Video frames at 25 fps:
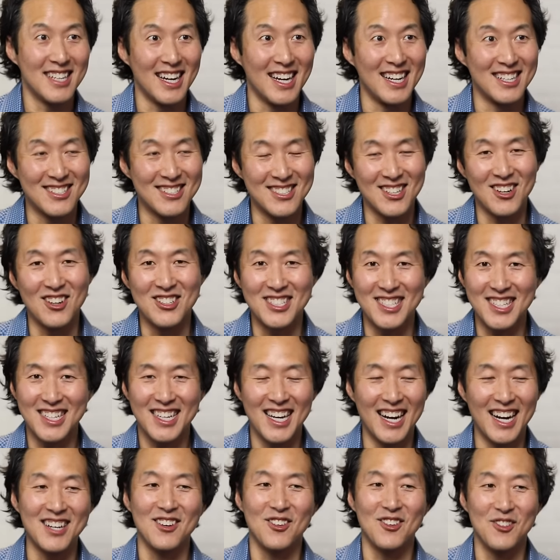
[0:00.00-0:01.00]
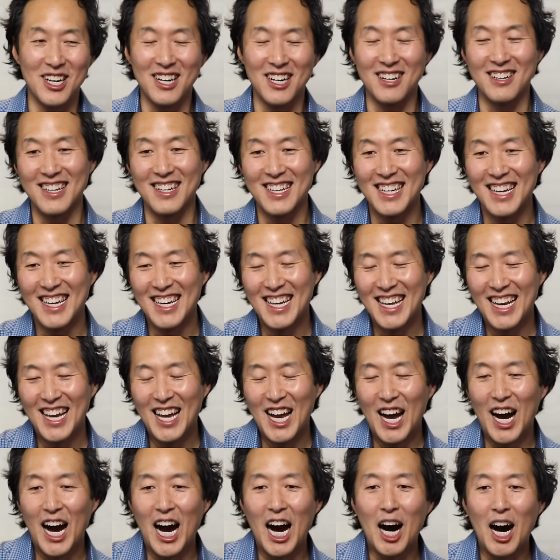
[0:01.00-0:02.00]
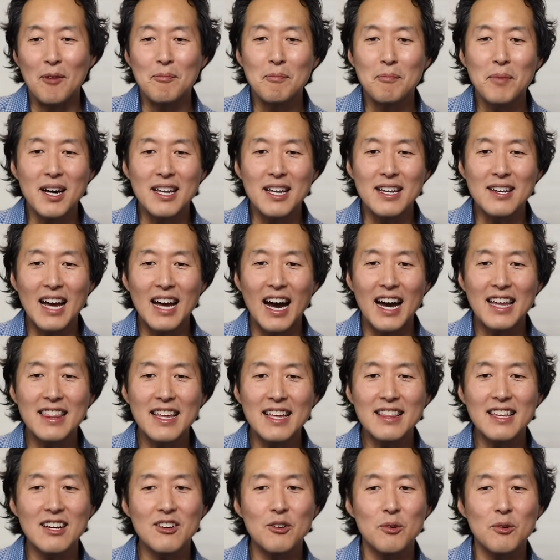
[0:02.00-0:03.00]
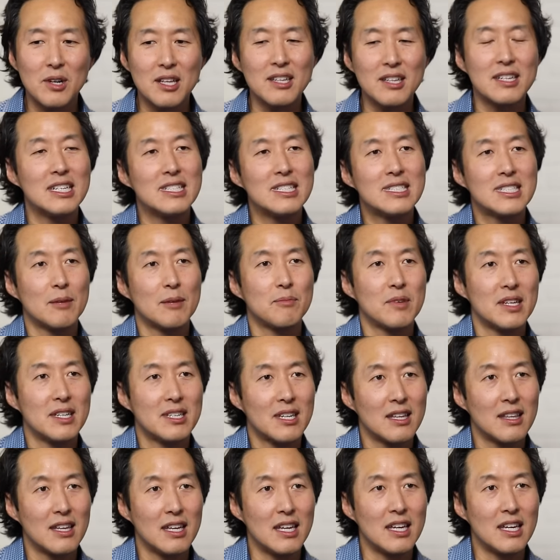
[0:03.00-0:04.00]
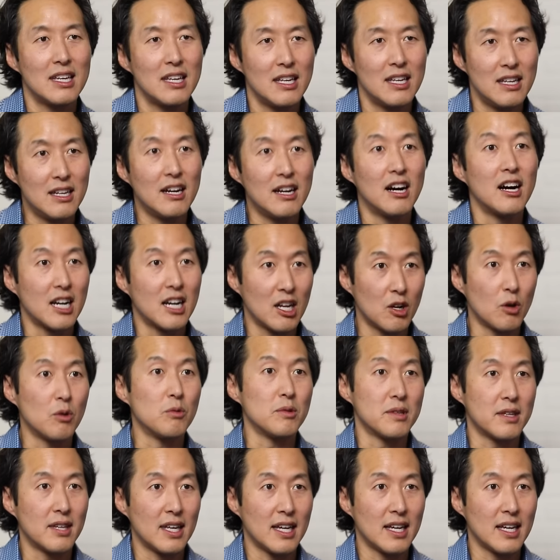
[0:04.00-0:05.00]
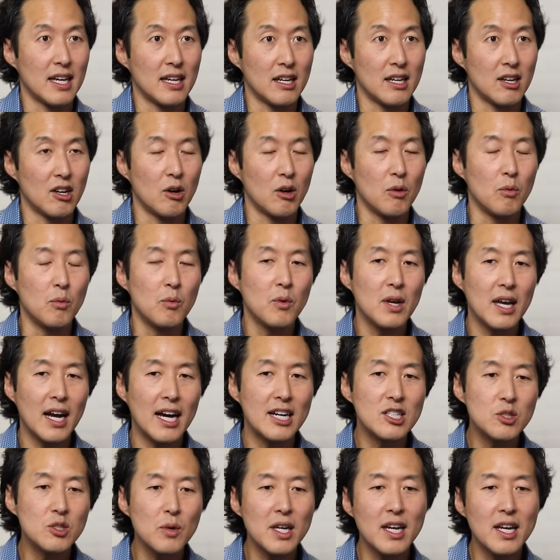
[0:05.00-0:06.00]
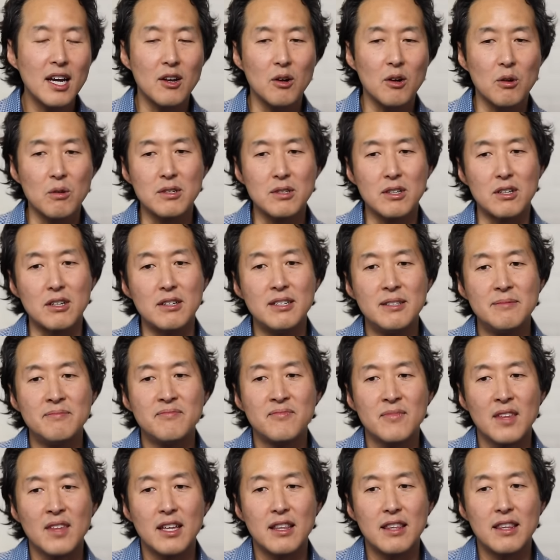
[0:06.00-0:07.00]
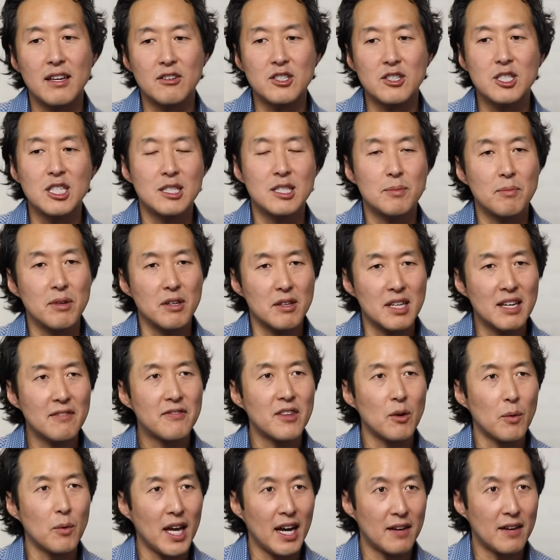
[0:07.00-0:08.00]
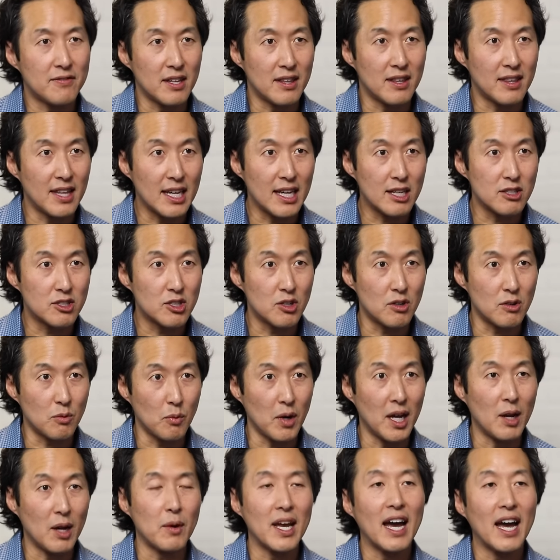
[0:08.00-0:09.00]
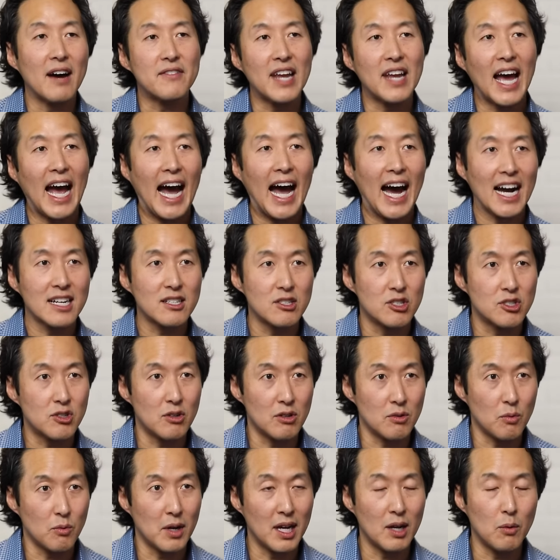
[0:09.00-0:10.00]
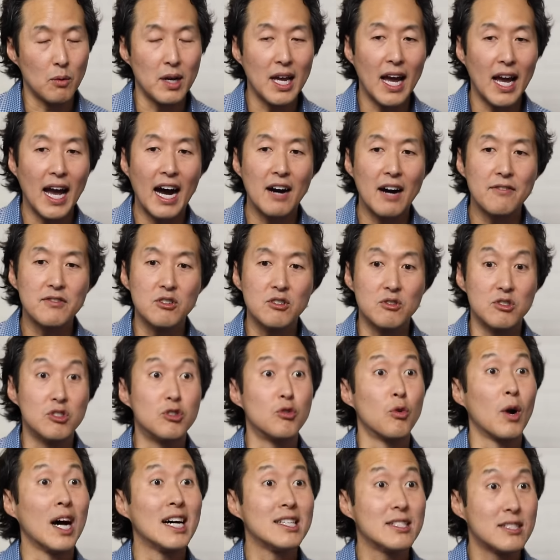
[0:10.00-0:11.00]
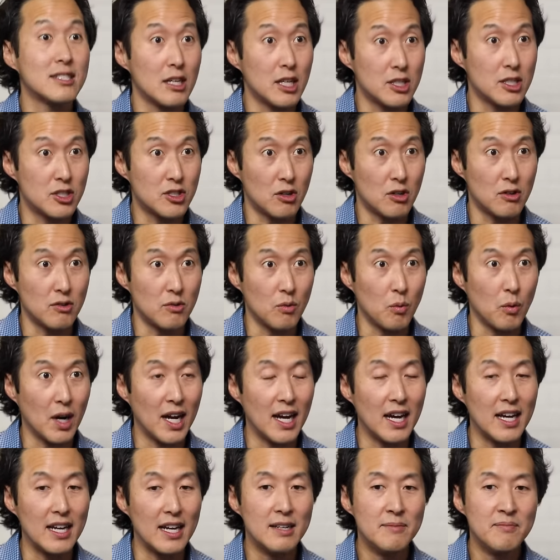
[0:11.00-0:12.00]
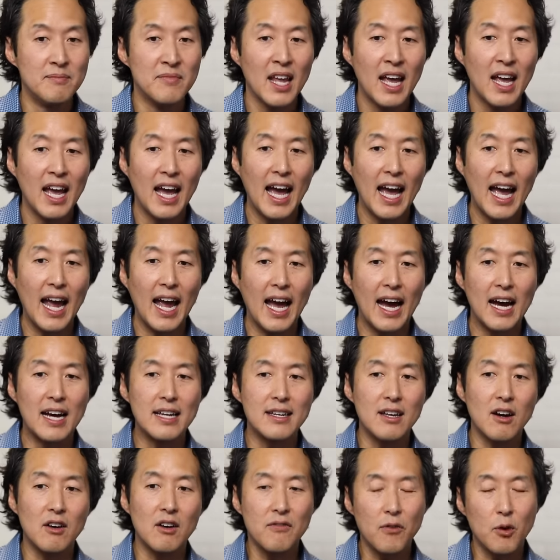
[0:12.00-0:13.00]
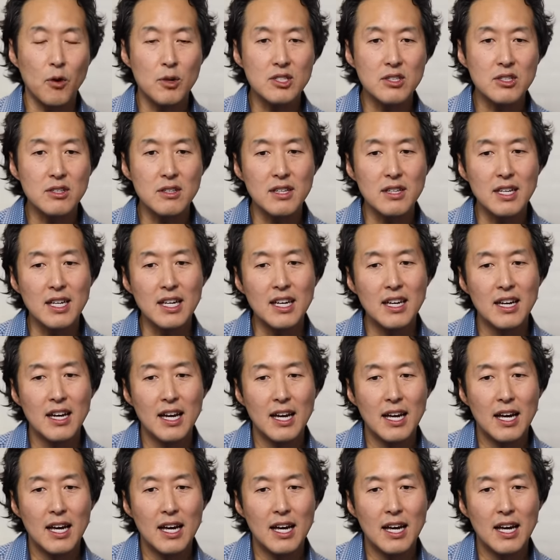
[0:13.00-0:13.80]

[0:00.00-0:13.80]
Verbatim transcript: age. So it's kind of weird. Um, but I think there really is something to the young and old thinking. You know, we, as we get older, there's this belief that we have to think a certain way. We have to act a certain way. We have to dress a certain way. And unfortunately,